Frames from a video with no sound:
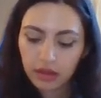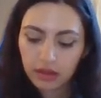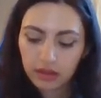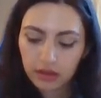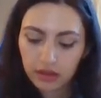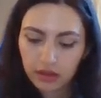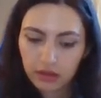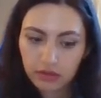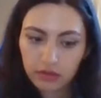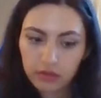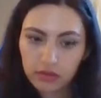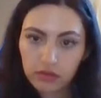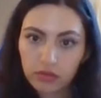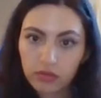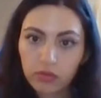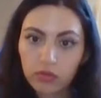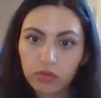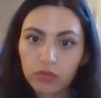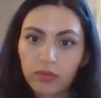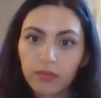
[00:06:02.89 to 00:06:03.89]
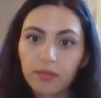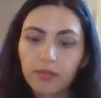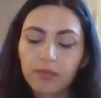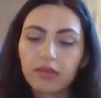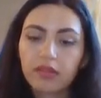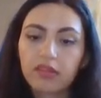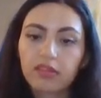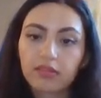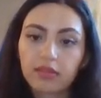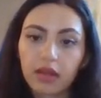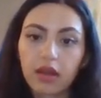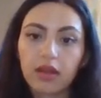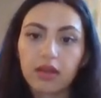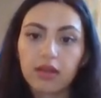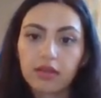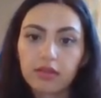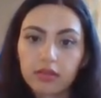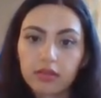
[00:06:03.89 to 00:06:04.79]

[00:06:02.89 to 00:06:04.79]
these two sides